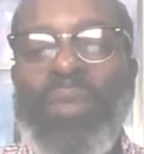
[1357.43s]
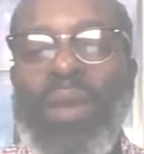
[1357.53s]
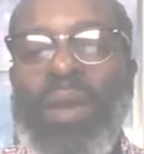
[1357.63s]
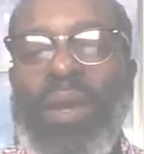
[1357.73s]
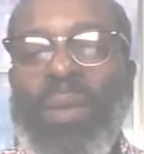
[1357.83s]

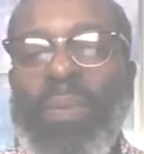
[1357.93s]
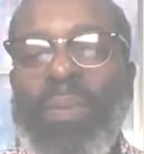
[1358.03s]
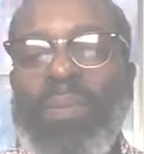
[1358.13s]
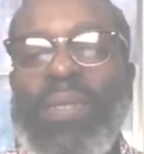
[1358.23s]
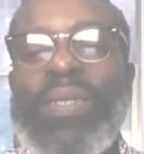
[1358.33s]
um,
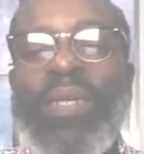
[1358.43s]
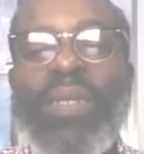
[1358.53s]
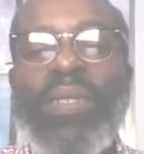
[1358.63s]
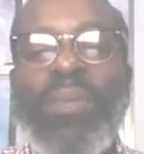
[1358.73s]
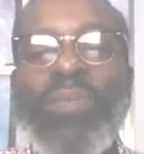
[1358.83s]
when's the
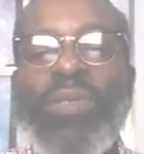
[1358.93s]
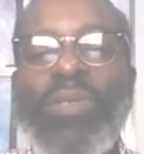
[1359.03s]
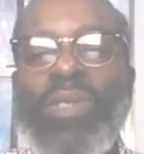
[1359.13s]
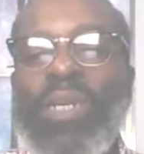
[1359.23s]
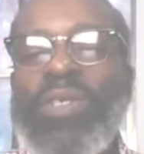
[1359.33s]
last time you
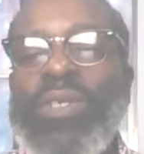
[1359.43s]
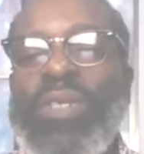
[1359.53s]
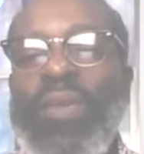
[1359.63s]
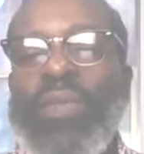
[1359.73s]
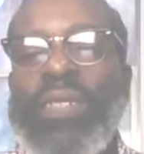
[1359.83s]
set
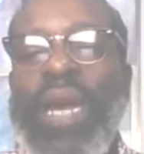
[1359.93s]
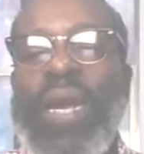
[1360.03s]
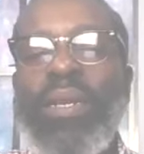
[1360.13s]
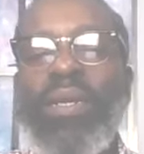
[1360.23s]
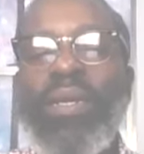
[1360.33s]
yourself
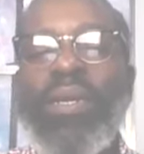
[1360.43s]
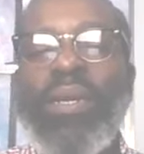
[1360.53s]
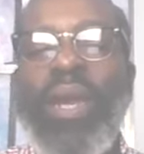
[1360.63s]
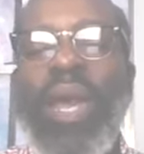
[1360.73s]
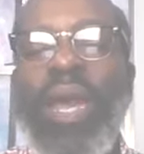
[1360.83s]
aside
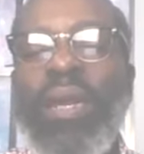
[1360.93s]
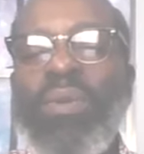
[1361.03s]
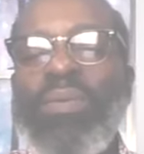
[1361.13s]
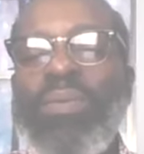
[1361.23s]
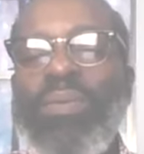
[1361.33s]
and
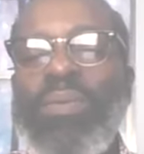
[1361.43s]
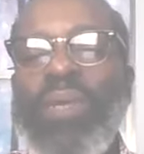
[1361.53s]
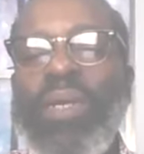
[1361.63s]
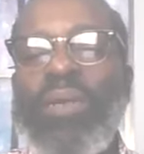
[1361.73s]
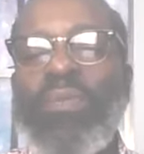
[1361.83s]

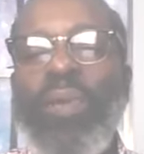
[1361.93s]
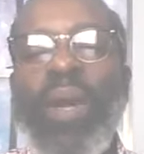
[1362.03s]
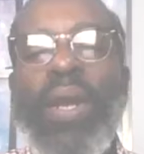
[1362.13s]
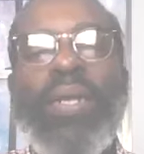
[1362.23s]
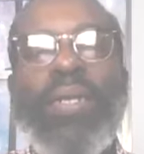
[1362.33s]
went and
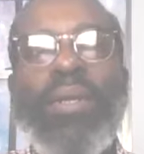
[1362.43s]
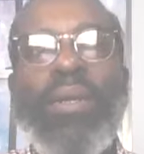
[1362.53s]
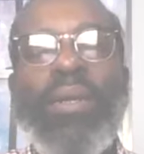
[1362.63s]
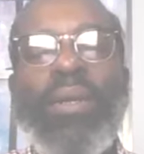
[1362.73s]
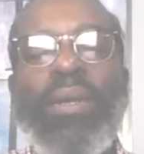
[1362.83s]
prayed?
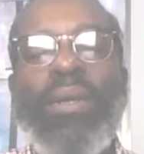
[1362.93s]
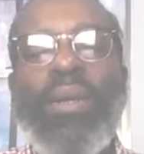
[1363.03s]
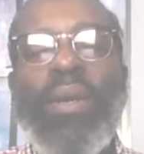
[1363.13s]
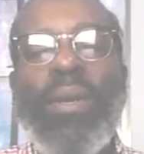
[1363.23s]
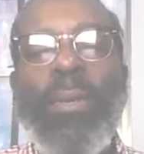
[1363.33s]

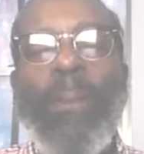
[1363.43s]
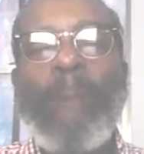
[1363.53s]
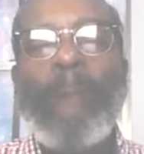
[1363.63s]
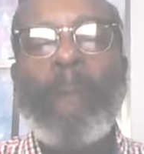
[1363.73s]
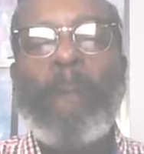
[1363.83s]

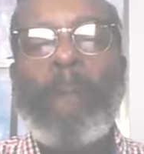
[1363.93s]
Hmm.